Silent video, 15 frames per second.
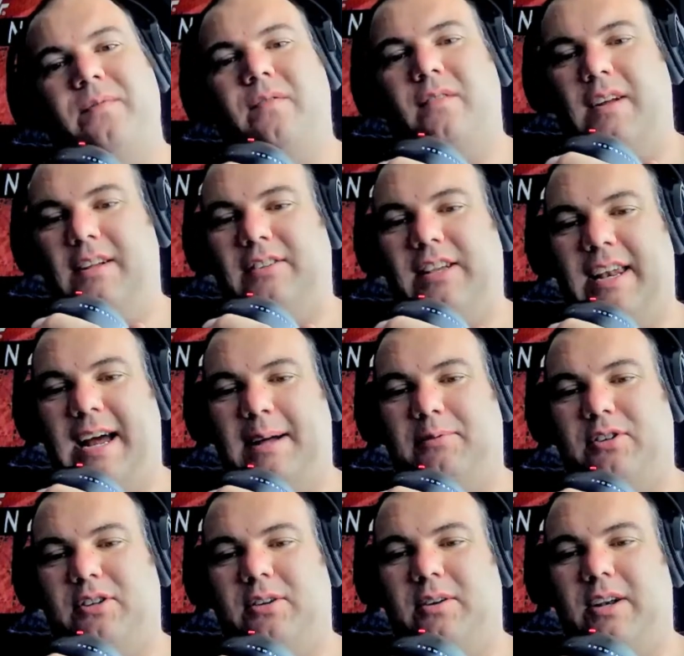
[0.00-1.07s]
he's an
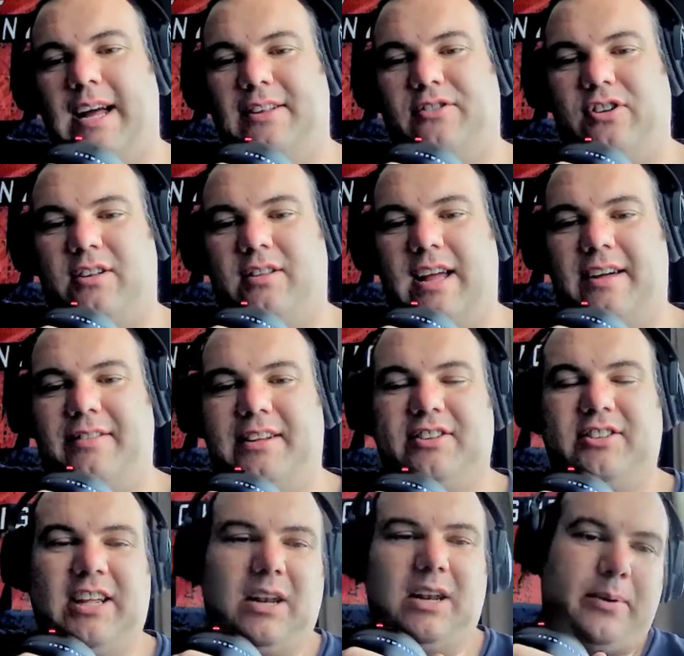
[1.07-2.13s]
absolute legend, and they
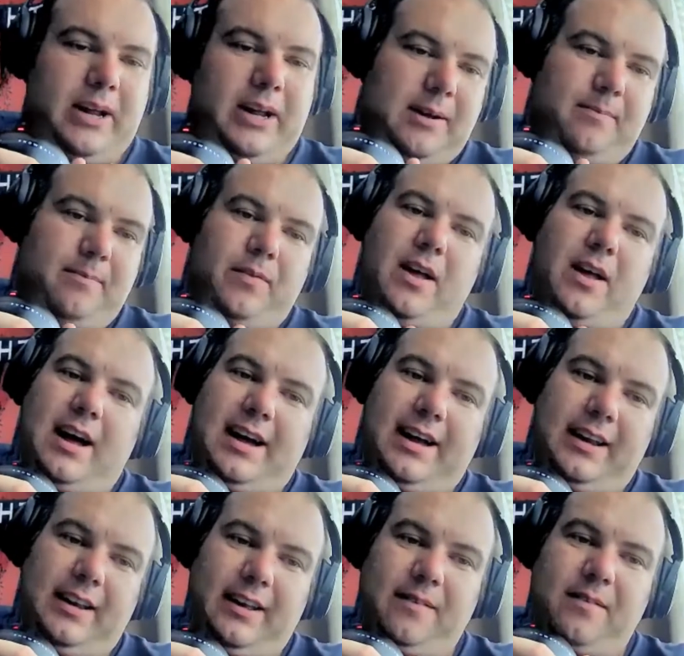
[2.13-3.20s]
celebrate him
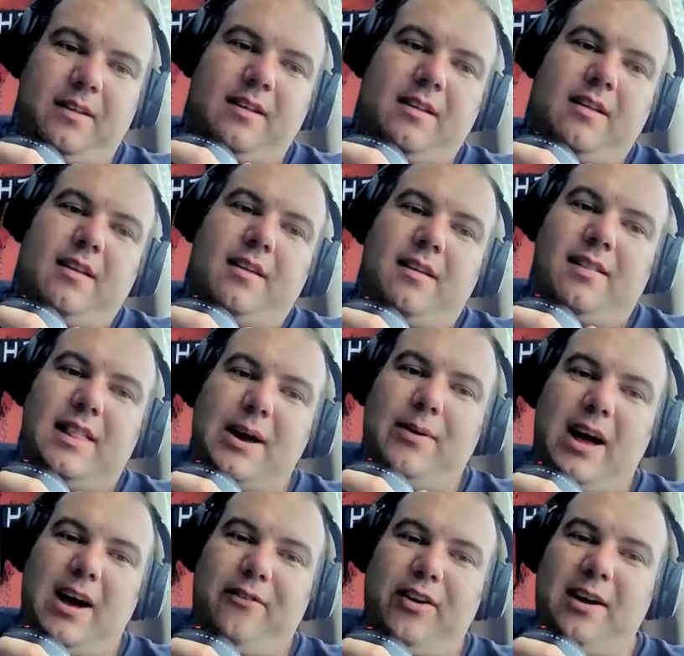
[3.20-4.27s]
highly. There we
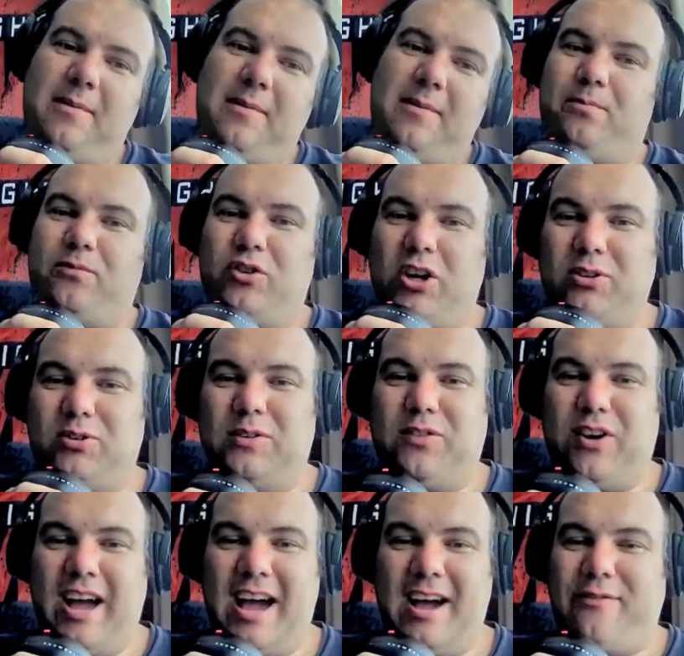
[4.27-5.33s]
have it. News of
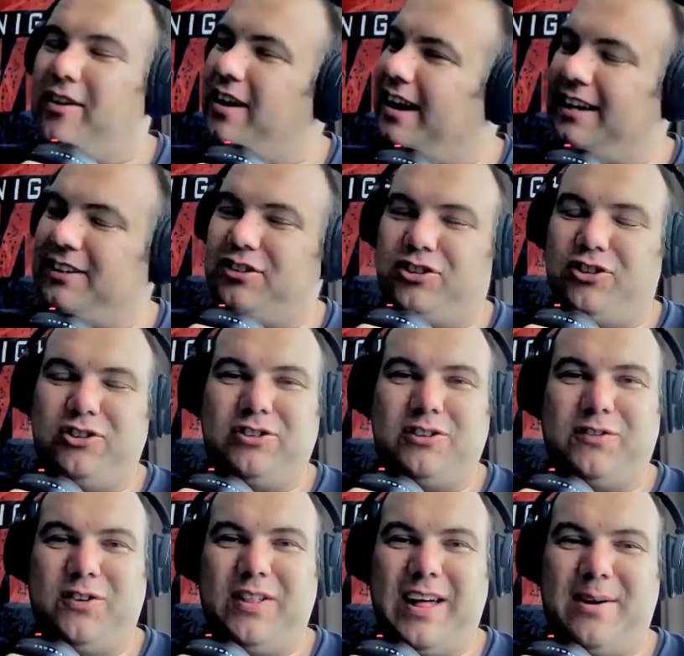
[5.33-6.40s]
Kev. I stuttered
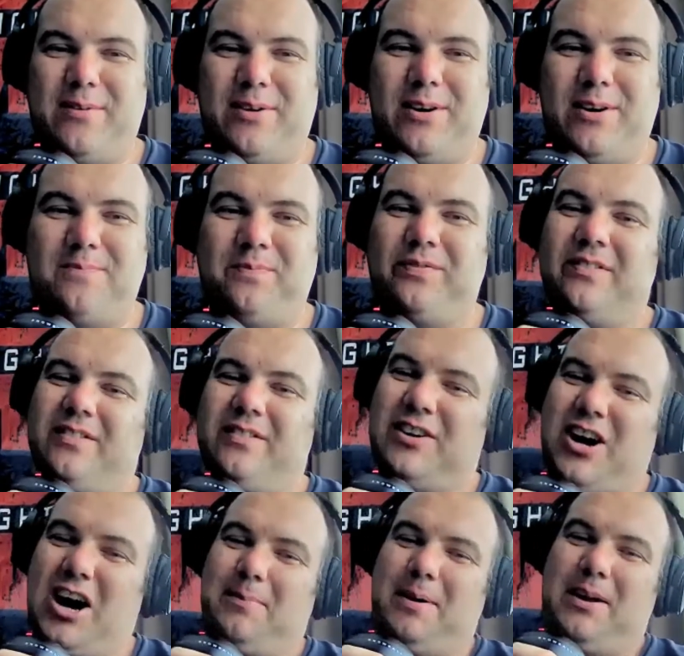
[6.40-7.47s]
through that one. Got
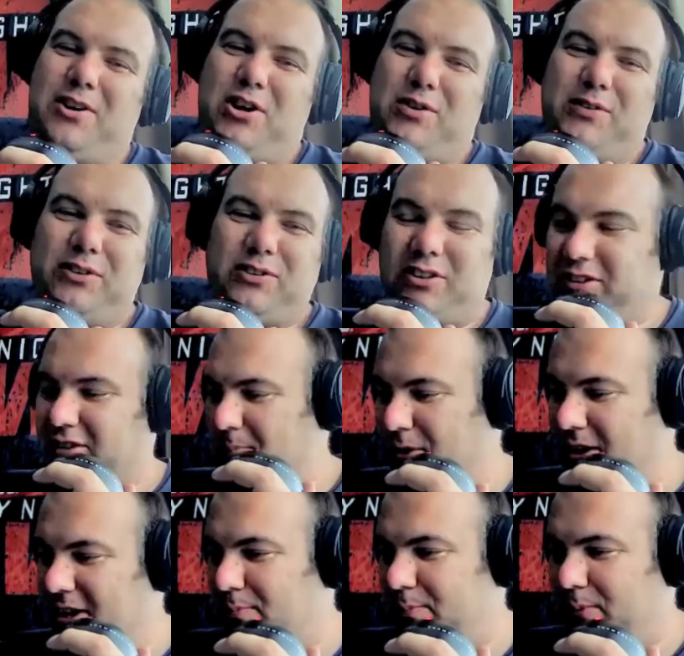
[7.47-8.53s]
a bit nervous because it's a
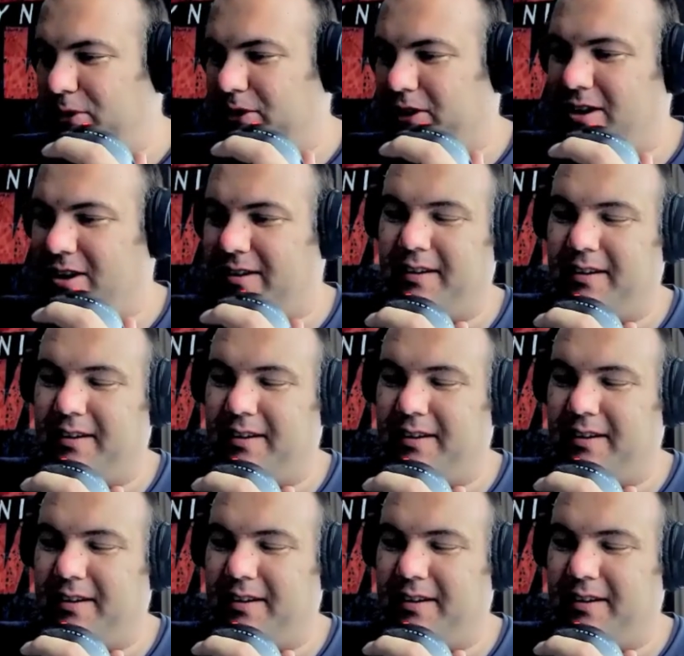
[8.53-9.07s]
British Bulldog,